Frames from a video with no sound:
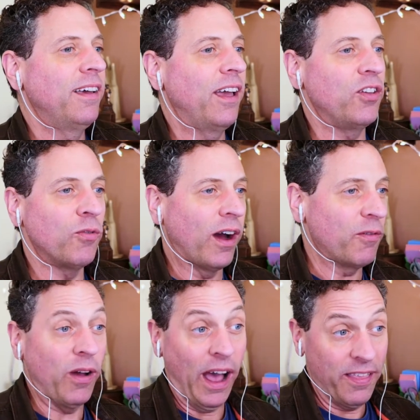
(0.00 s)
And
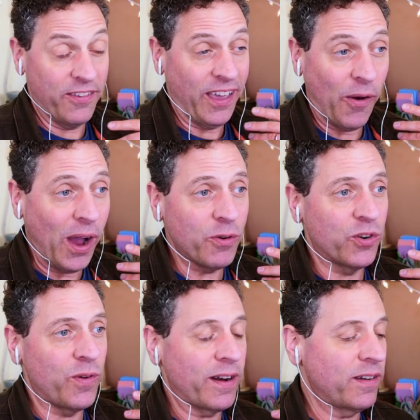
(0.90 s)
this is how I would
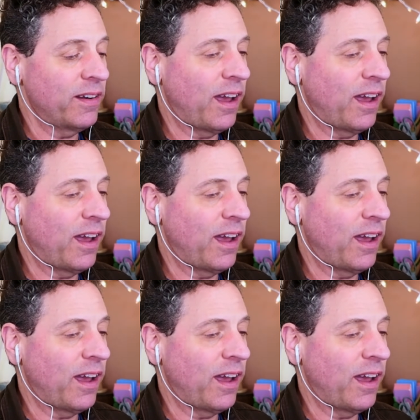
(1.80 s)
direct it.